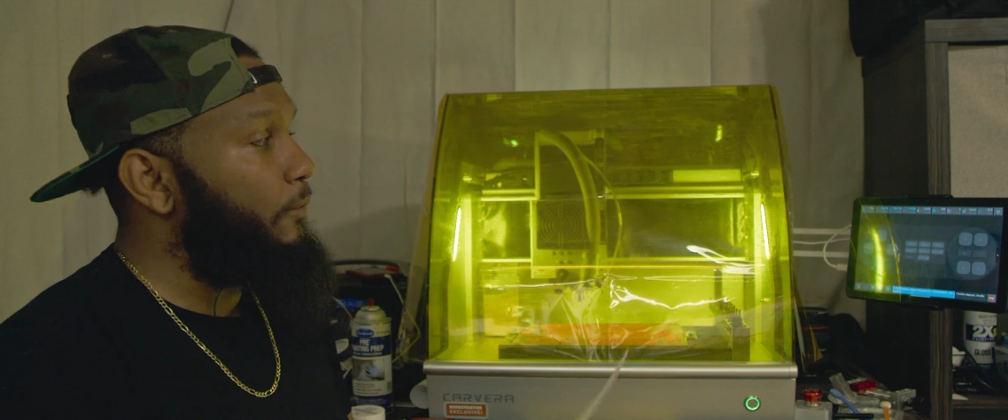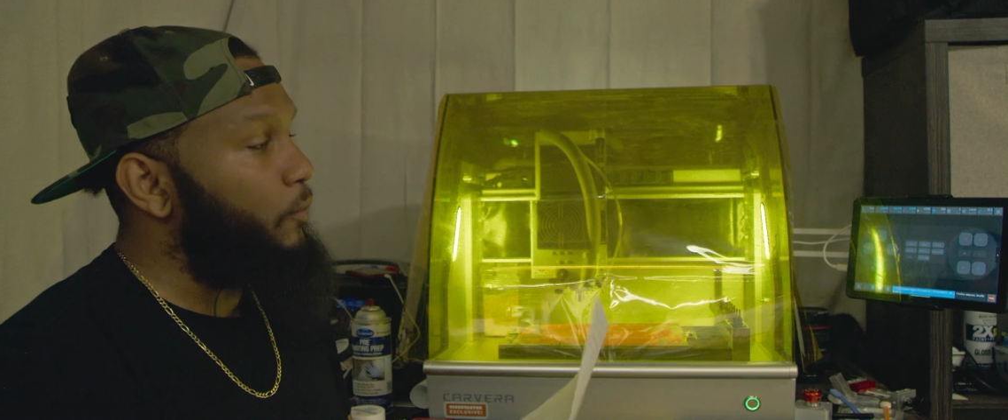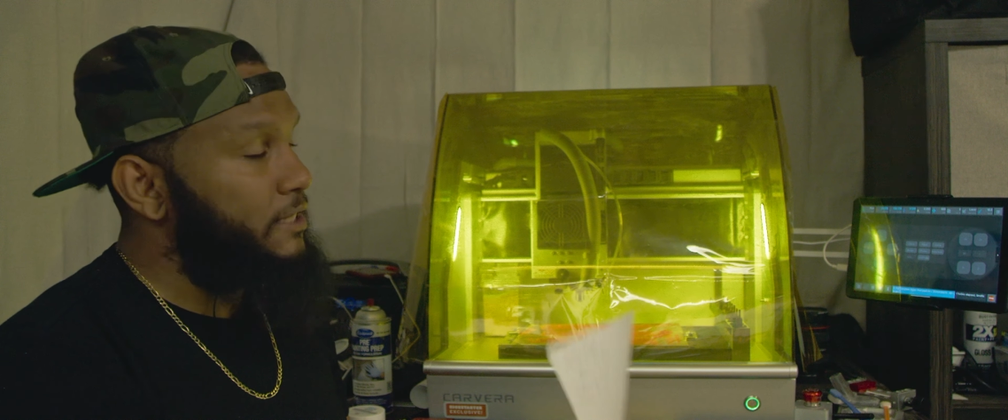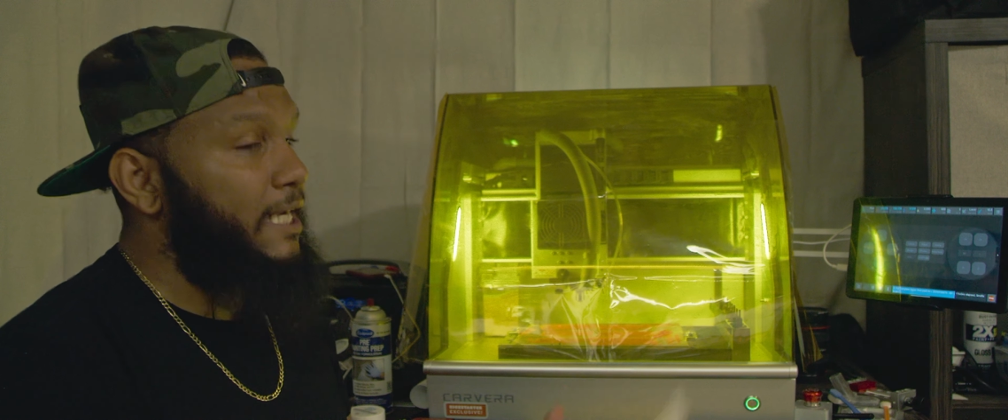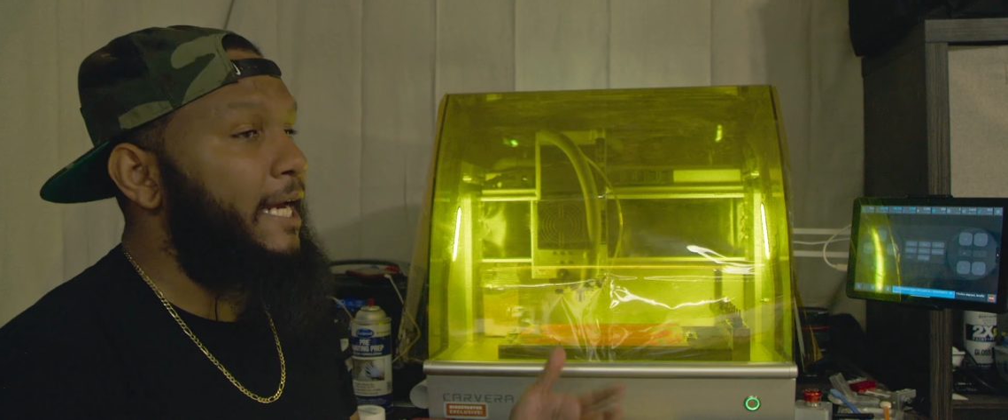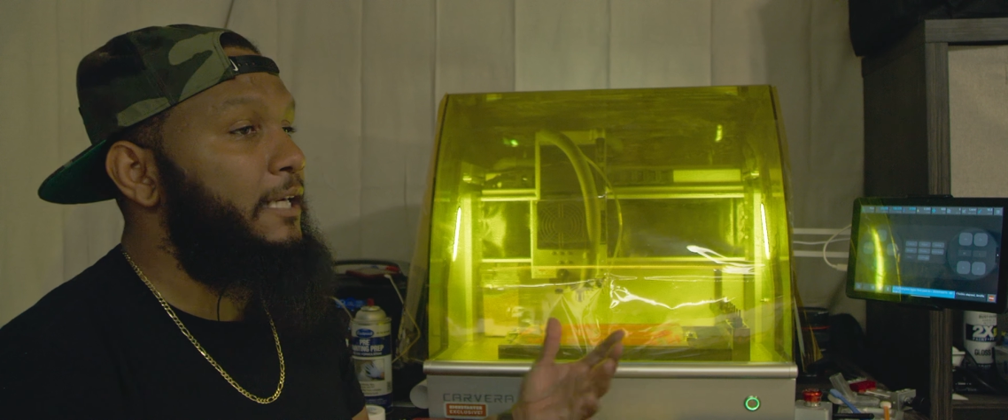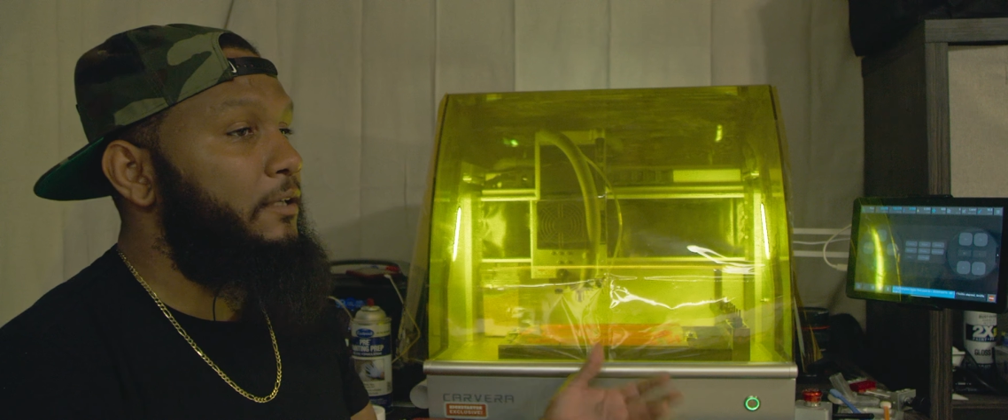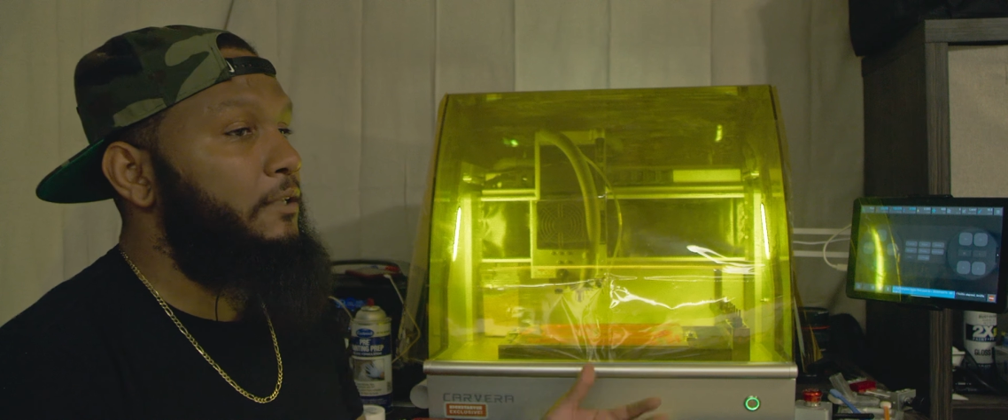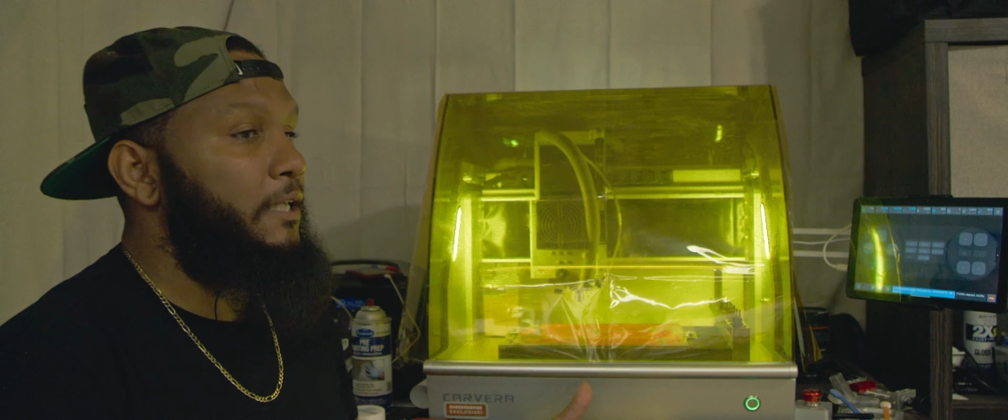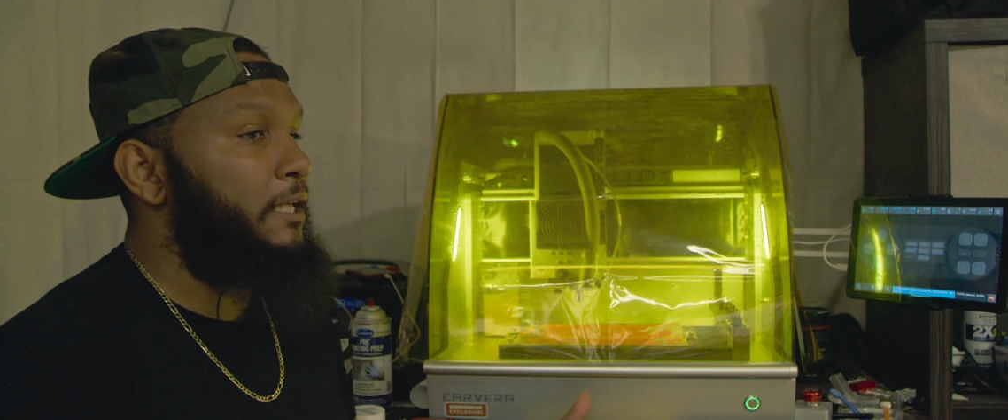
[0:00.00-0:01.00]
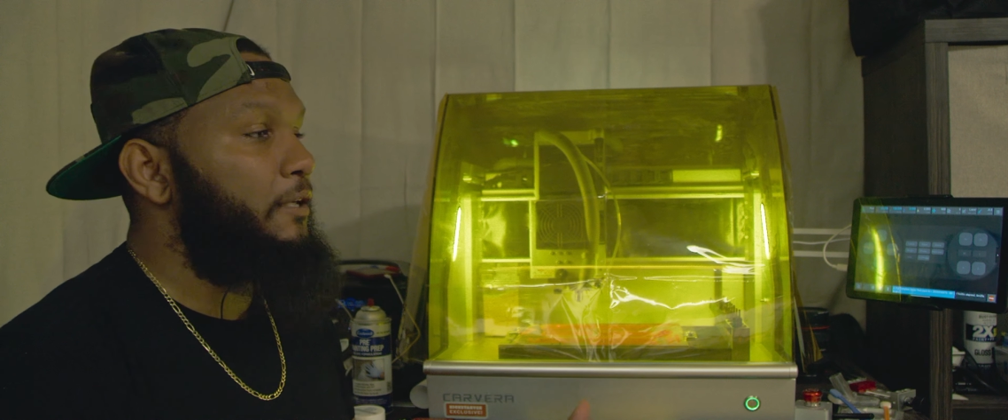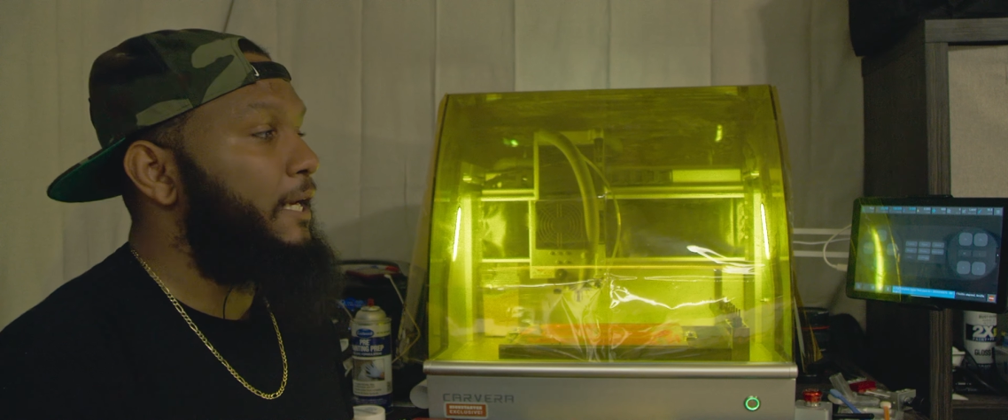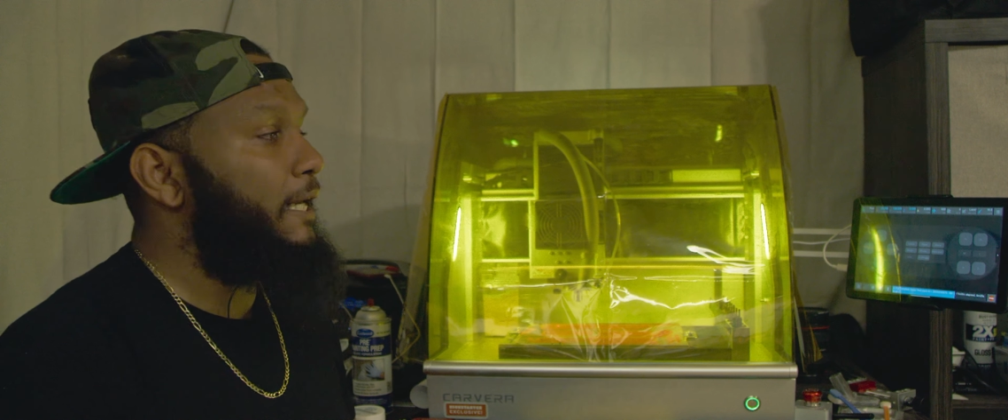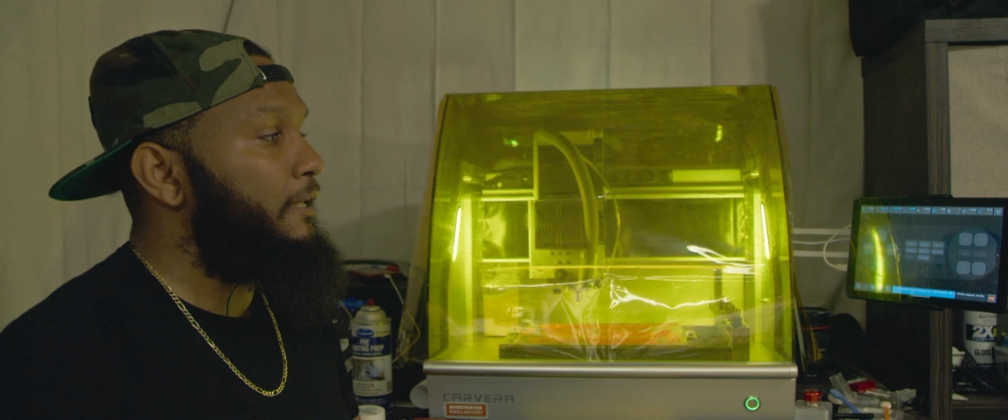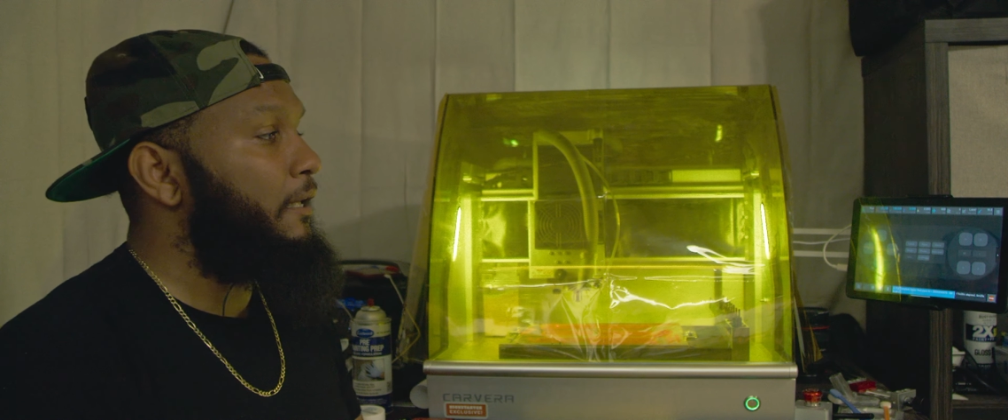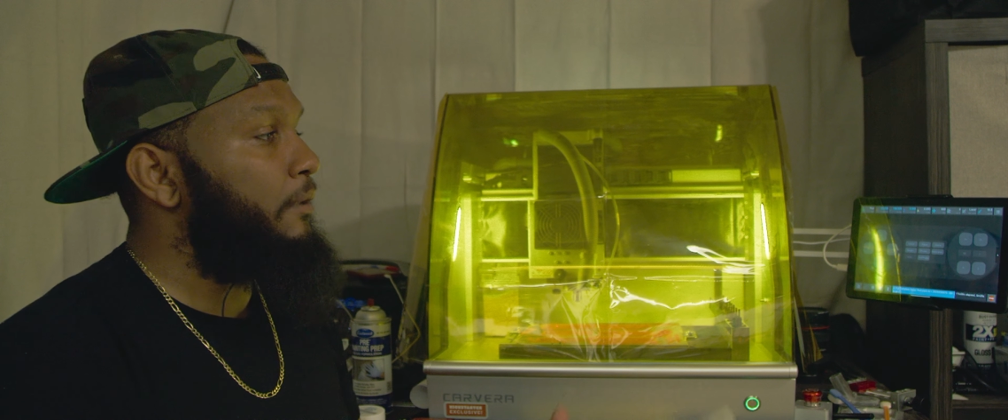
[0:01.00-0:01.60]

and once I got it on the internet and